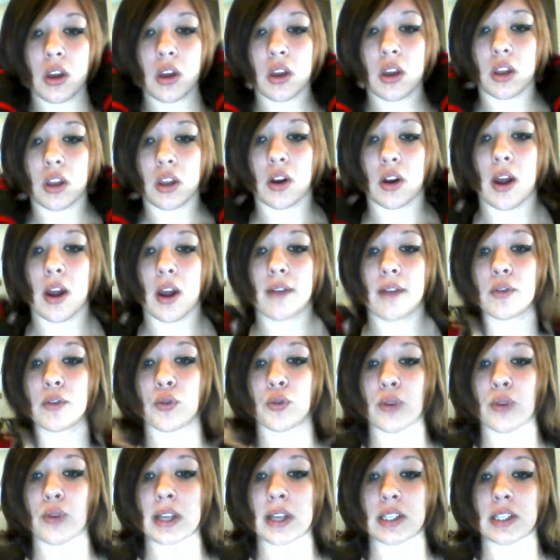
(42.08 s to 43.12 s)
you know, I have
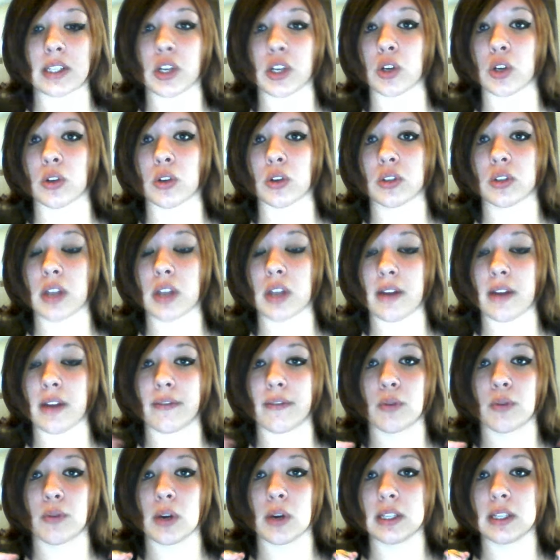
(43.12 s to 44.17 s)
crazy curls, I
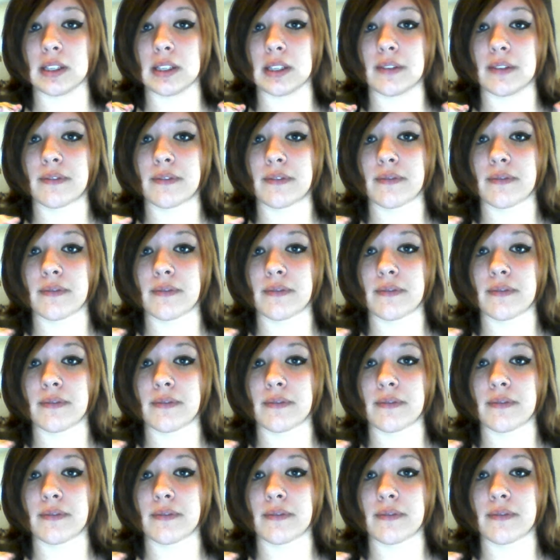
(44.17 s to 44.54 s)
have crazy